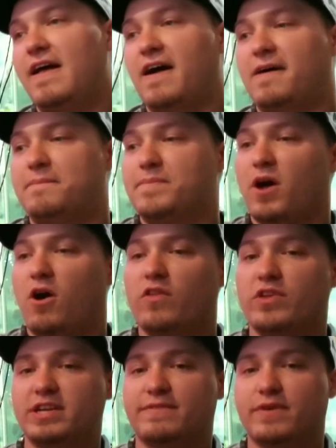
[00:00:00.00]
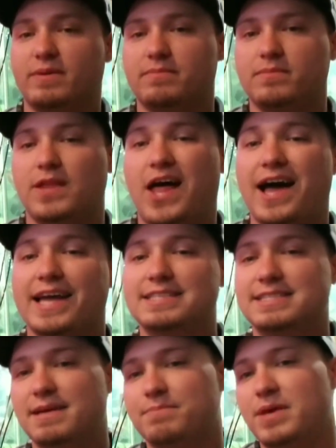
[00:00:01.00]
All the different
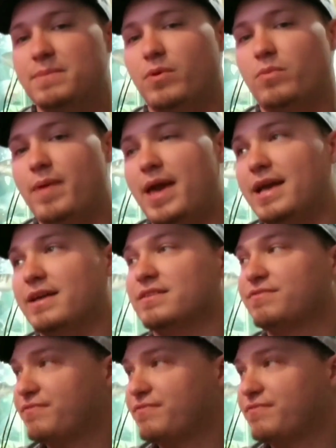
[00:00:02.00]
lines that people make